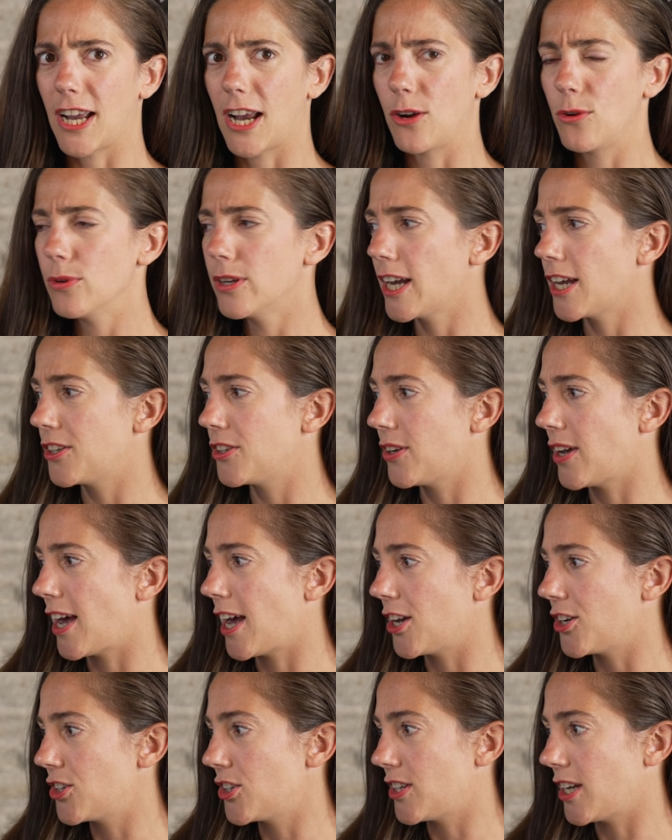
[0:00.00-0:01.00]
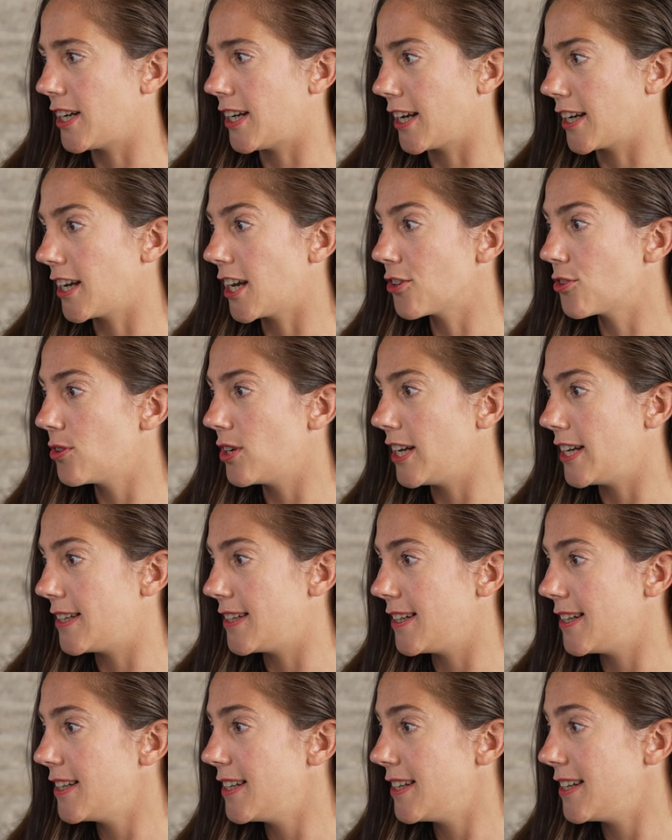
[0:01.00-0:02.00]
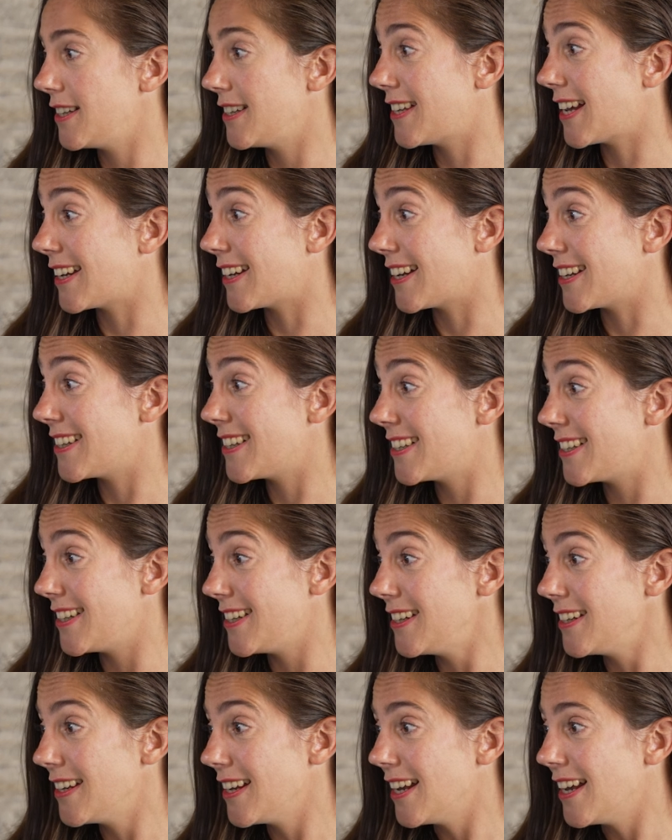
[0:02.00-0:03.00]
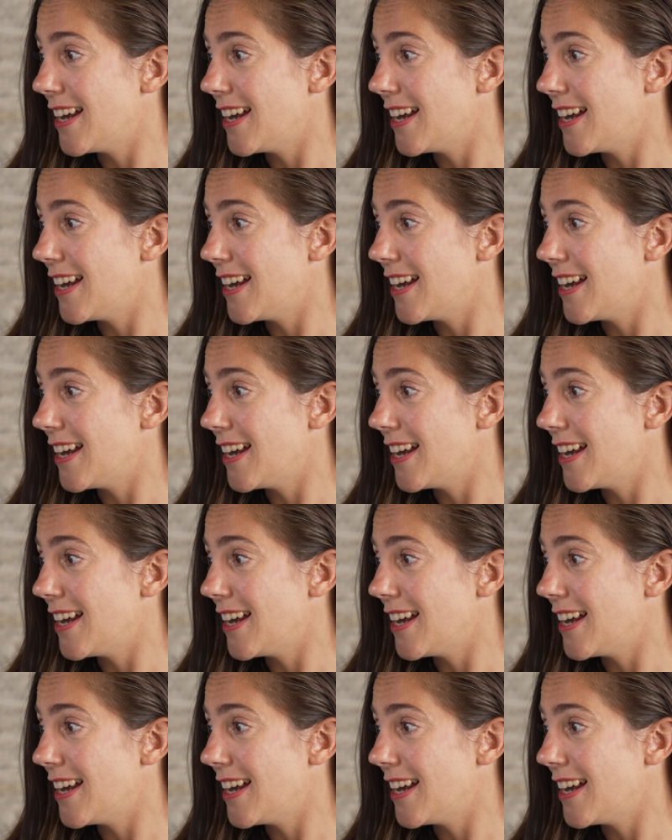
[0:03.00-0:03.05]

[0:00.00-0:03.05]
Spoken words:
I look at the hash that I calculated is that I see